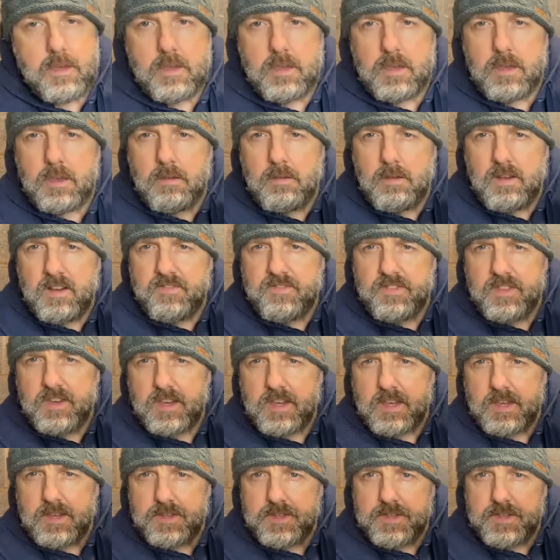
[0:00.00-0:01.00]
you have
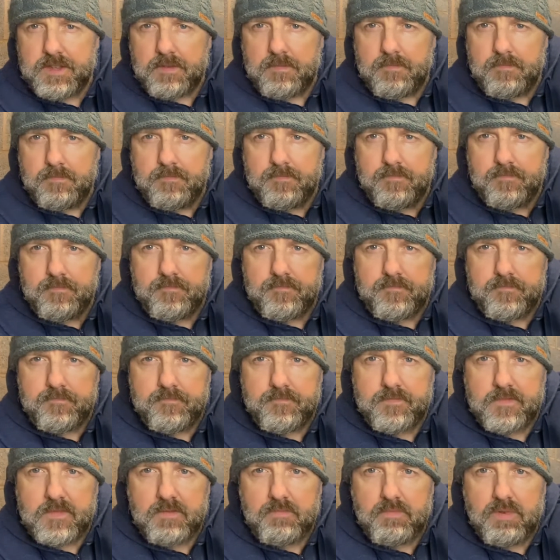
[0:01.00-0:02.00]
these.
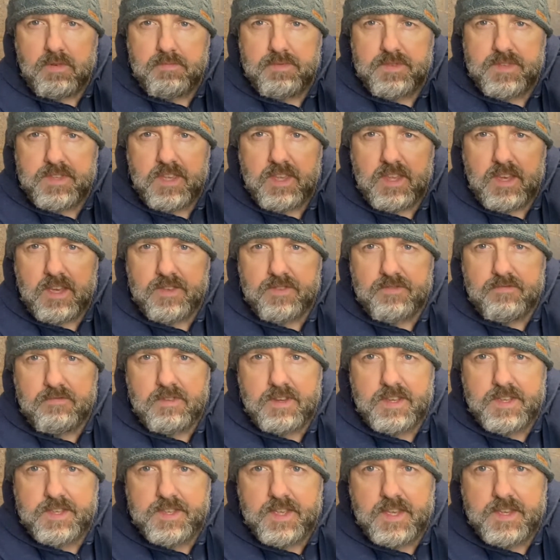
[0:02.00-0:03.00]
You can probably see that's
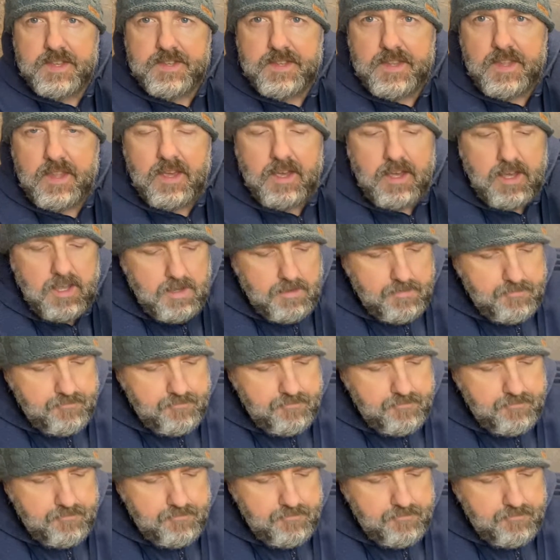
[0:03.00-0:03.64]
recessed there.